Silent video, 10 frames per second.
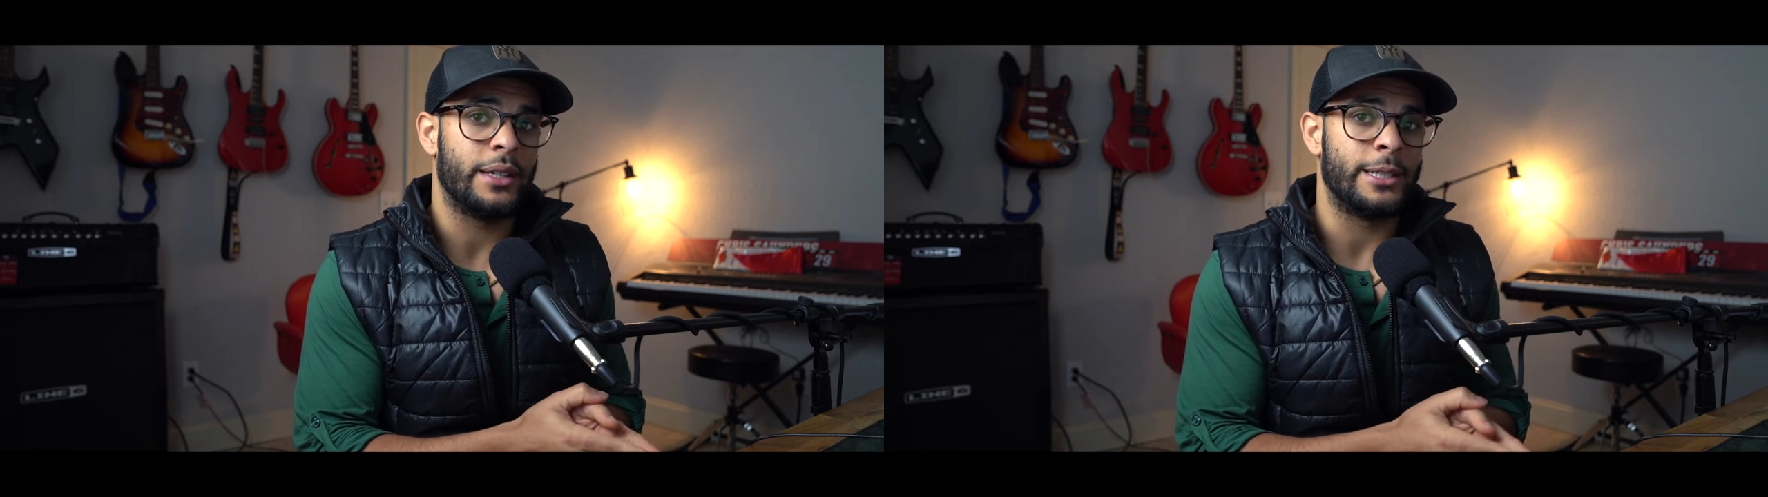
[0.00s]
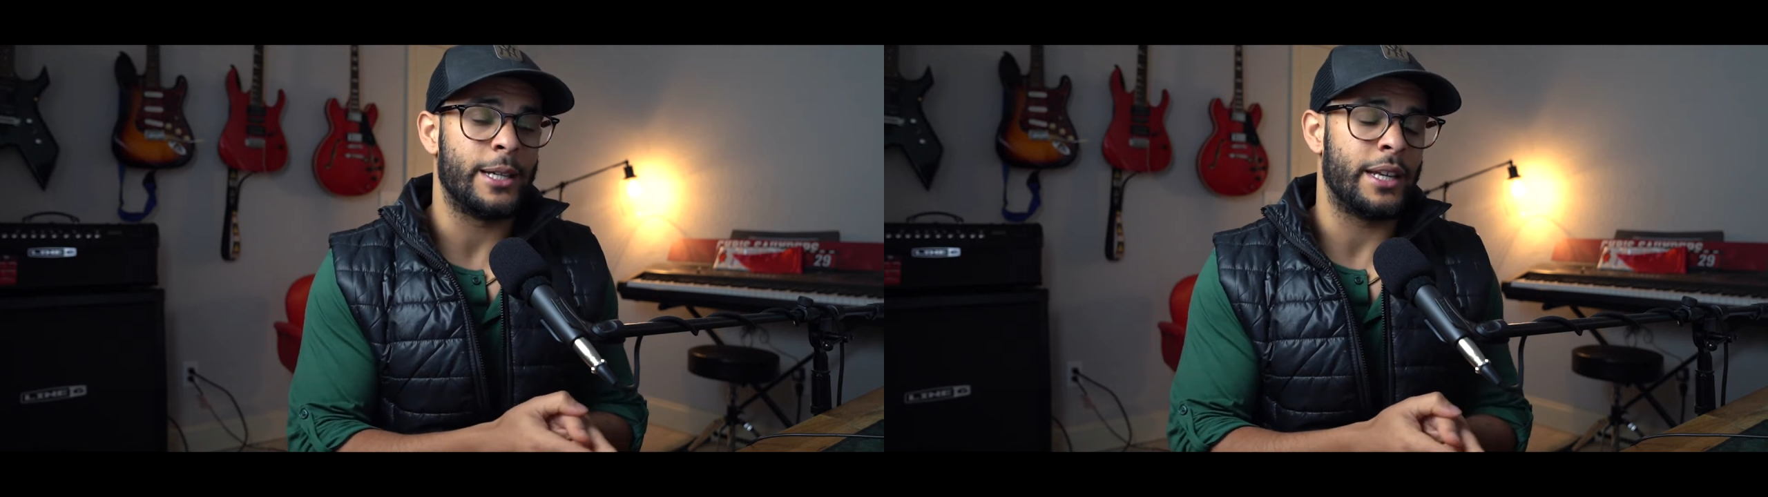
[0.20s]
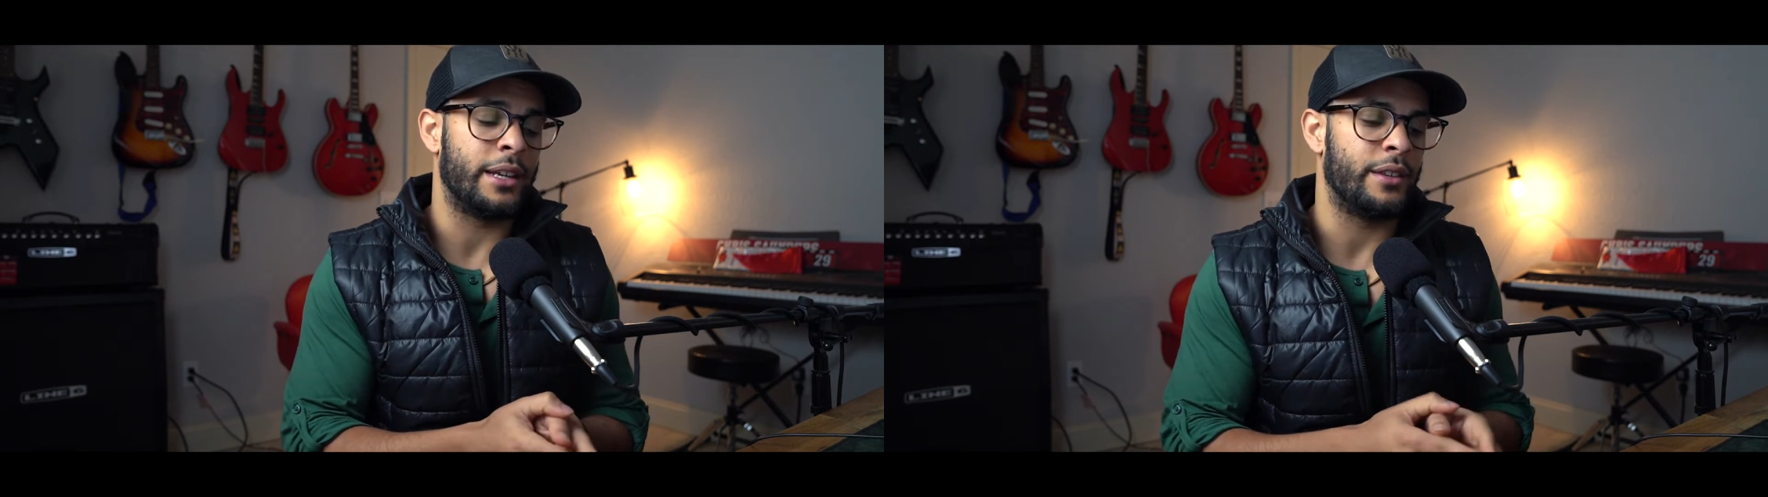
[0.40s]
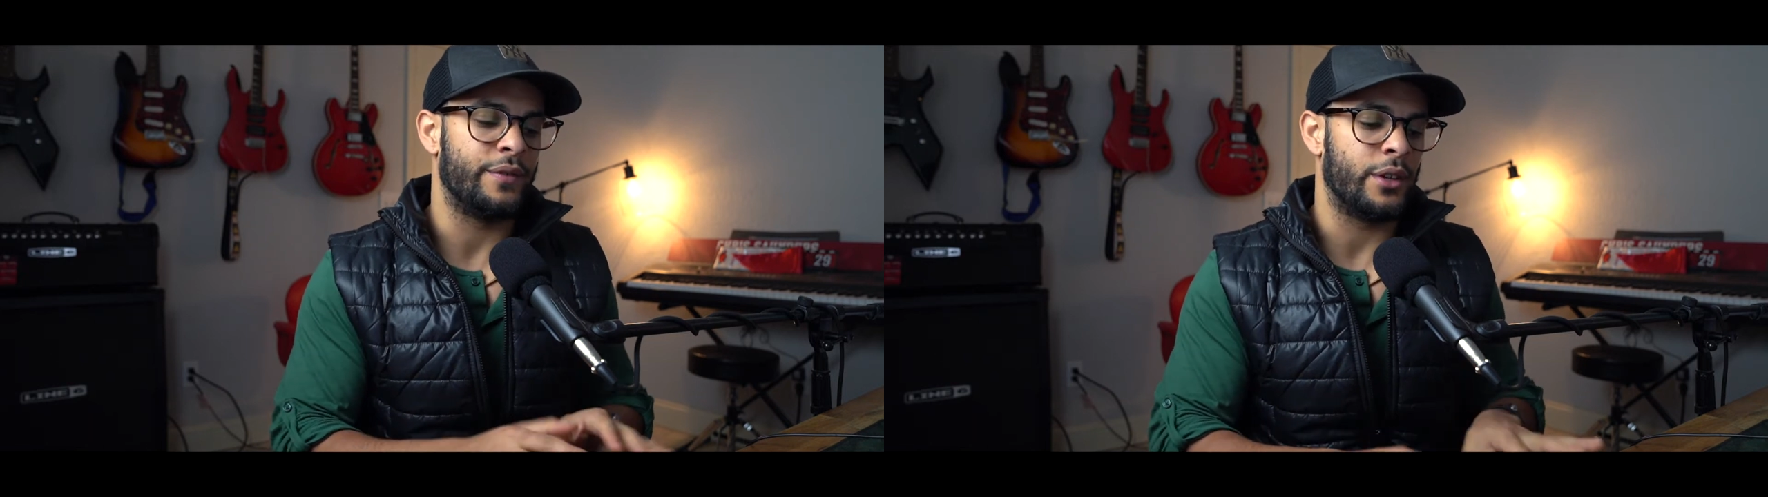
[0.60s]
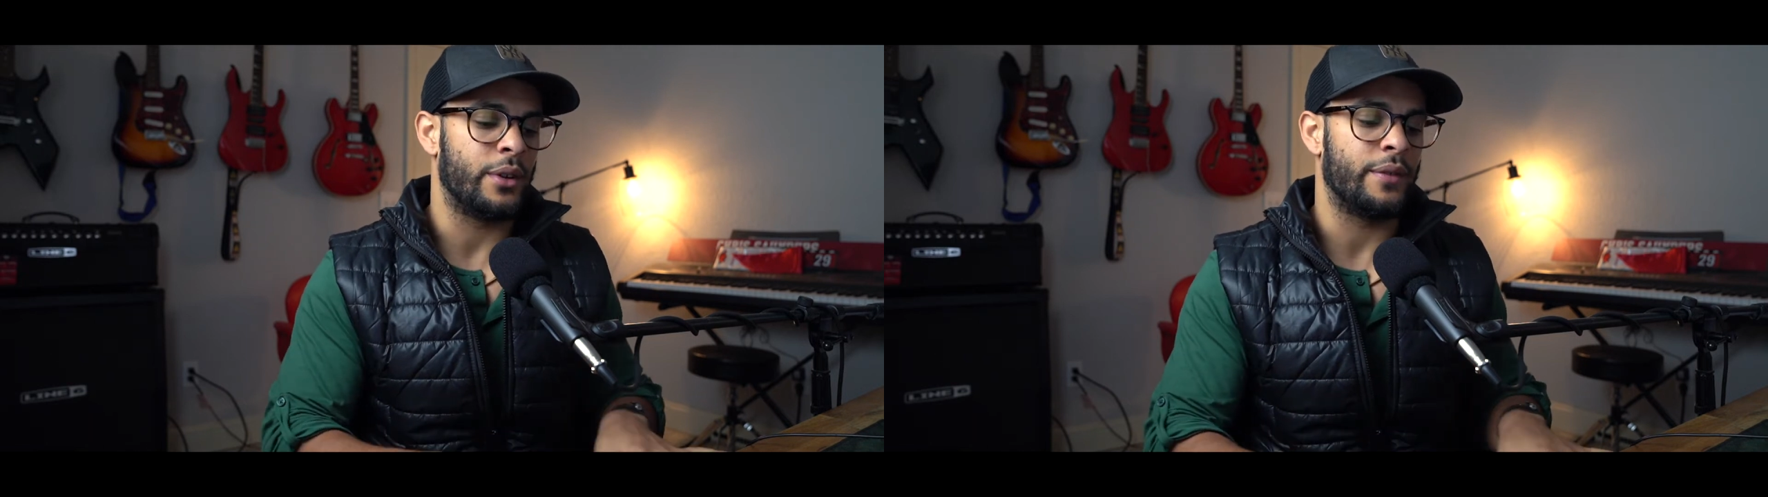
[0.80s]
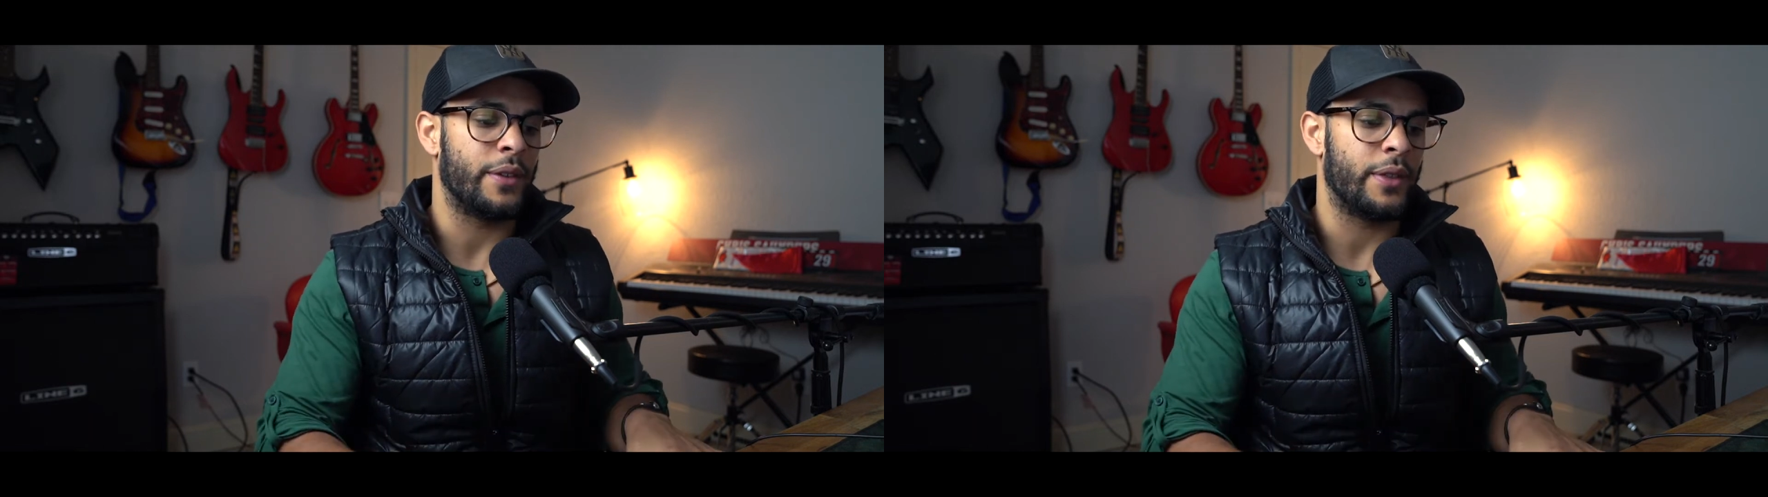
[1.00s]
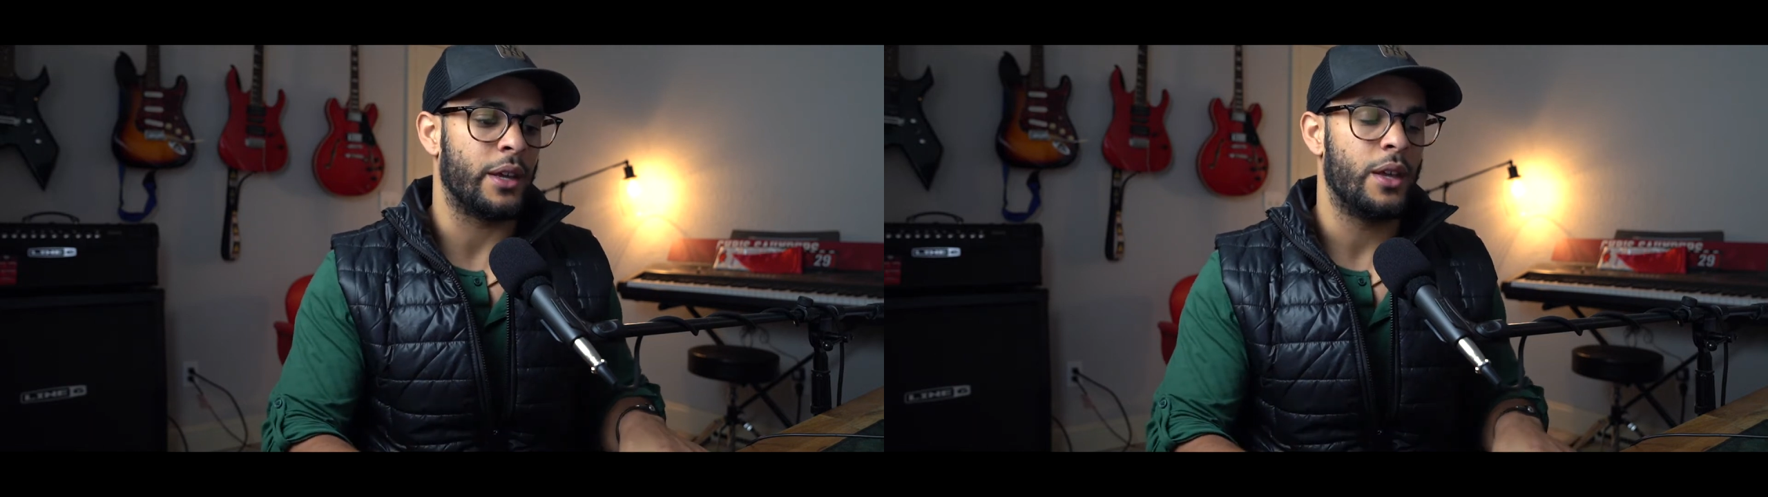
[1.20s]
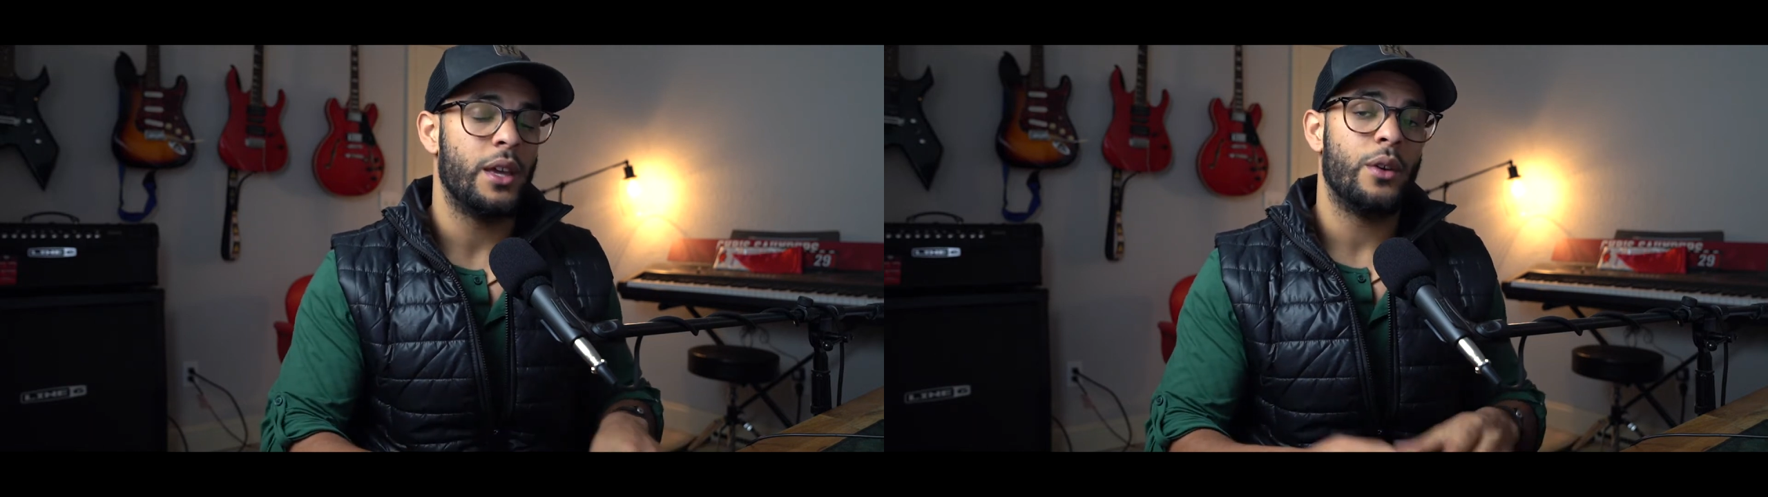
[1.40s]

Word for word: uh, edited the video, everything.